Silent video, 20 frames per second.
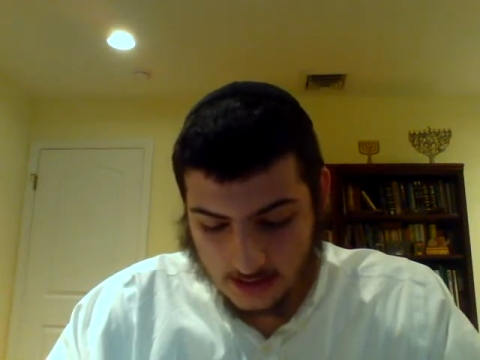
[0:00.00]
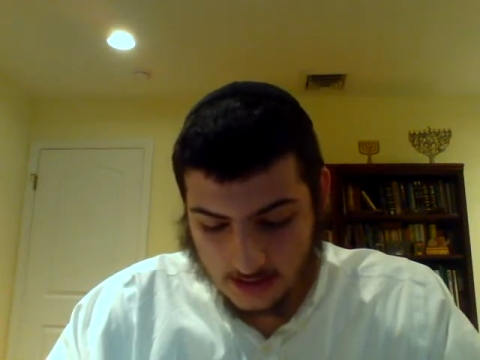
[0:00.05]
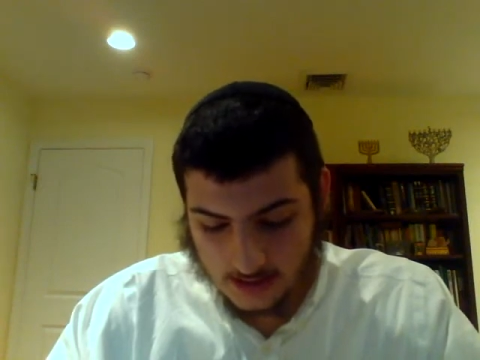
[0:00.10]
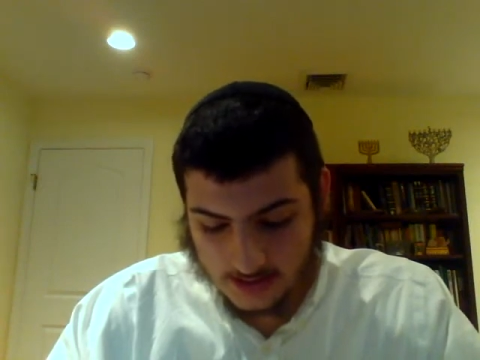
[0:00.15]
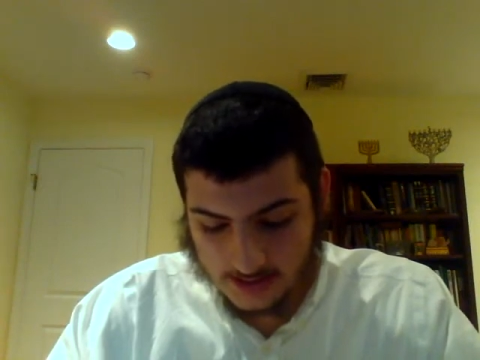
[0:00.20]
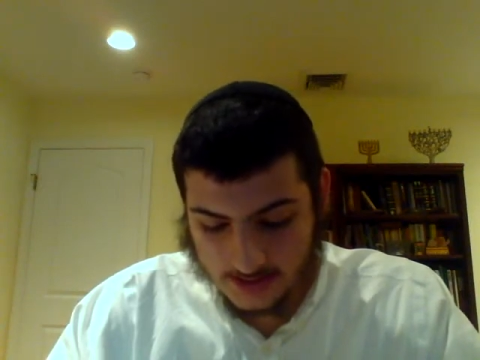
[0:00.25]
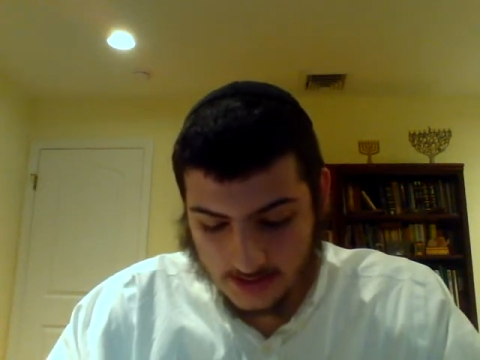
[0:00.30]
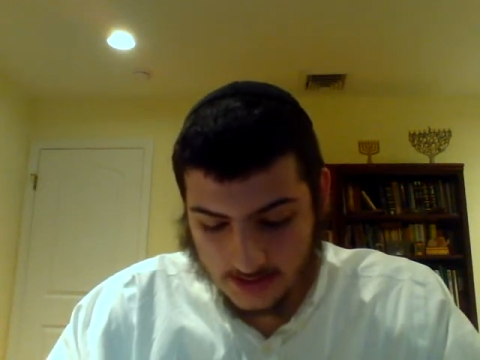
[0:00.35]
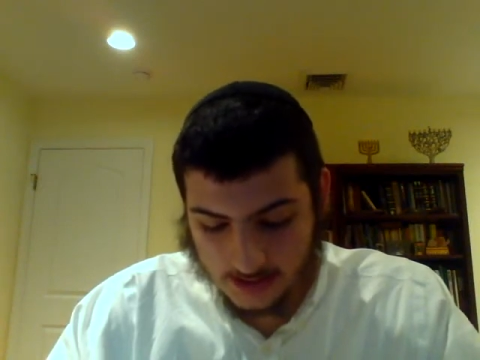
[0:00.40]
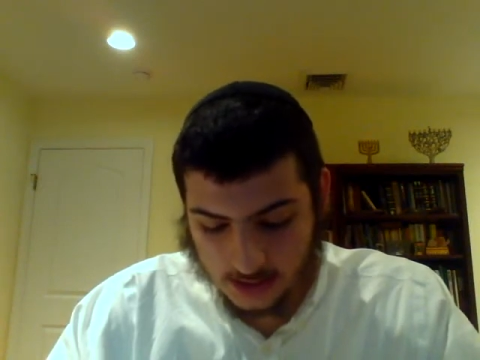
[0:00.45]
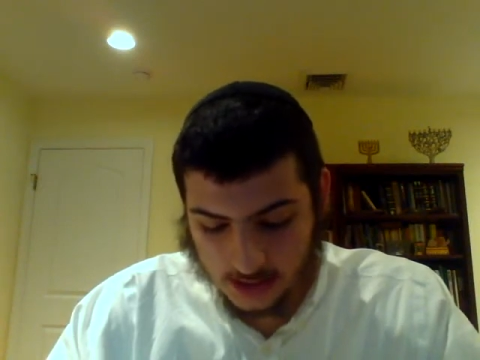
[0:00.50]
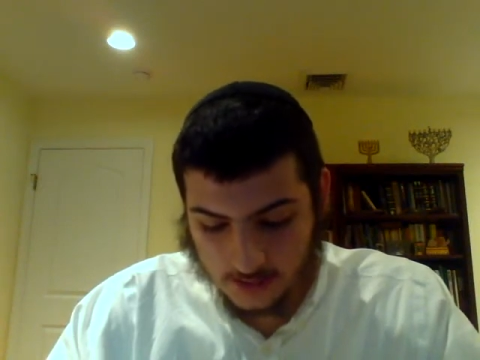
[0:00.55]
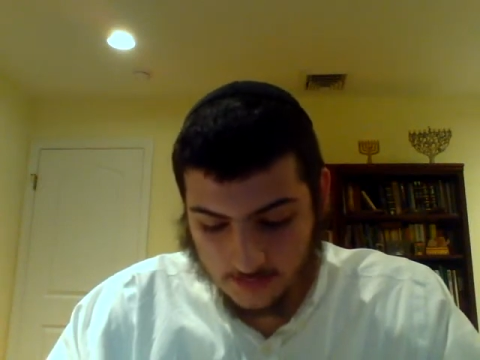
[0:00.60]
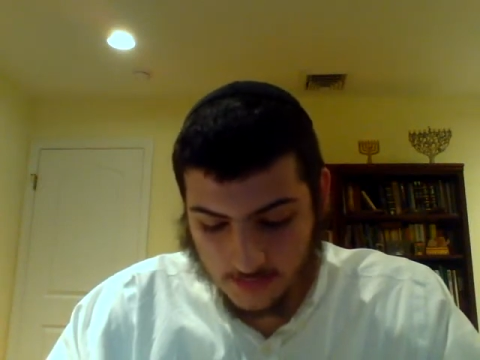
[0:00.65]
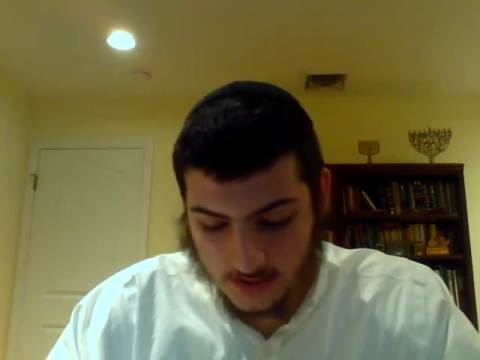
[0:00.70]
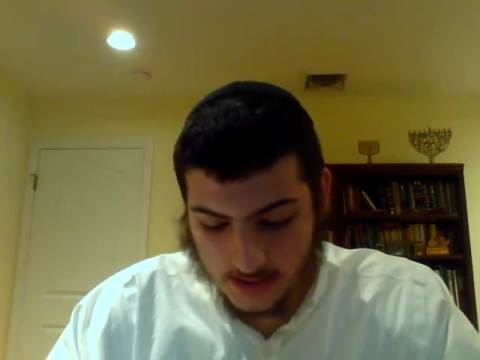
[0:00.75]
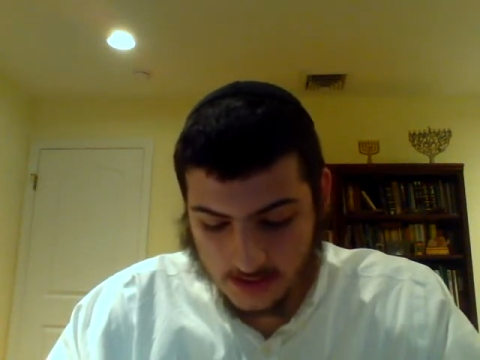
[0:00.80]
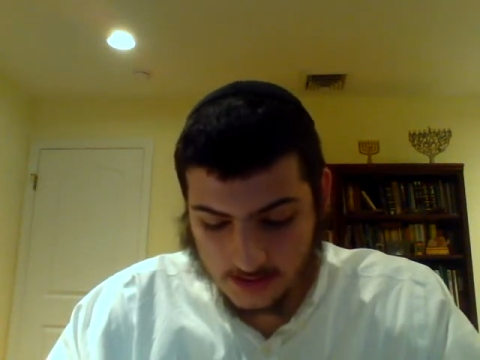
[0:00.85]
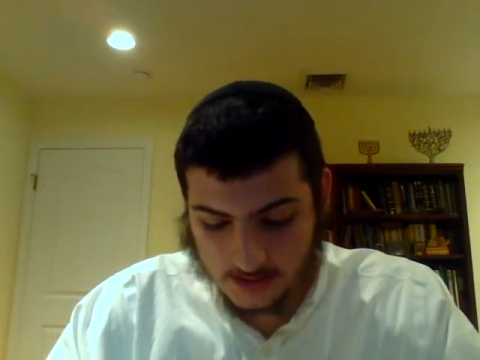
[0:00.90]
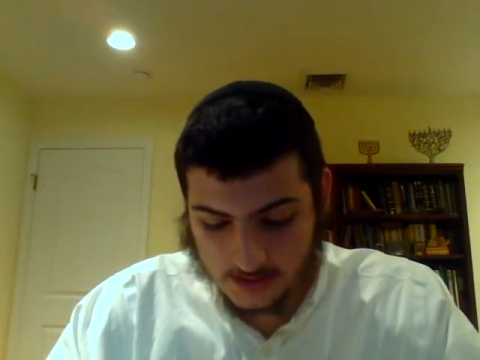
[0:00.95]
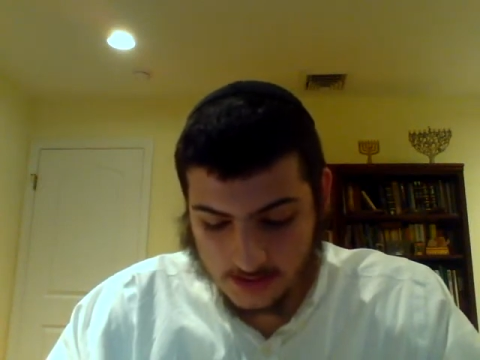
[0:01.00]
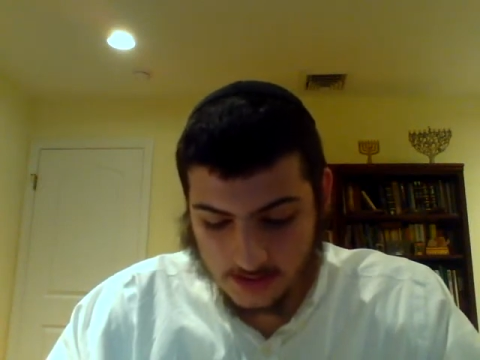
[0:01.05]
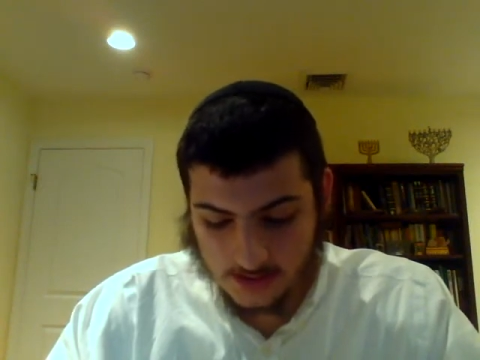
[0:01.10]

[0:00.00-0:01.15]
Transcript: this Tehillim